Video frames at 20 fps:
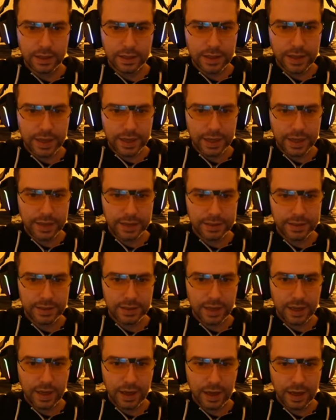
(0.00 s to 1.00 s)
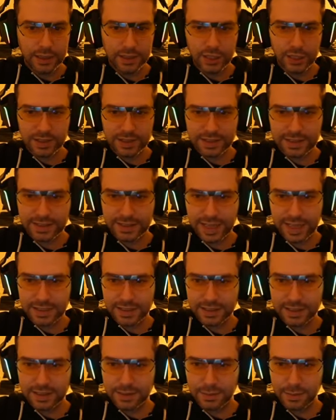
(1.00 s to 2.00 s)
And I just sent
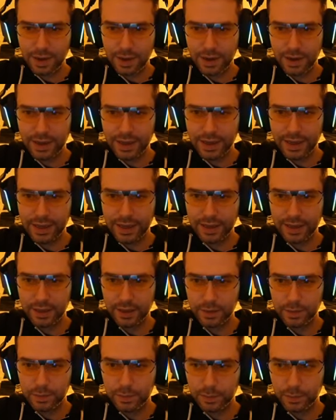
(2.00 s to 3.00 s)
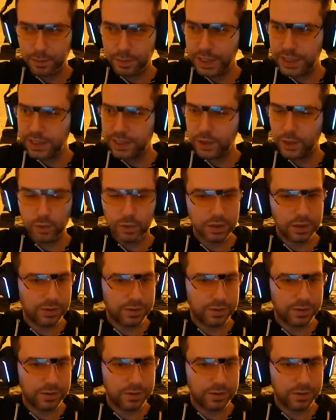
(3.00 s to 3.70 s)
in my mediocre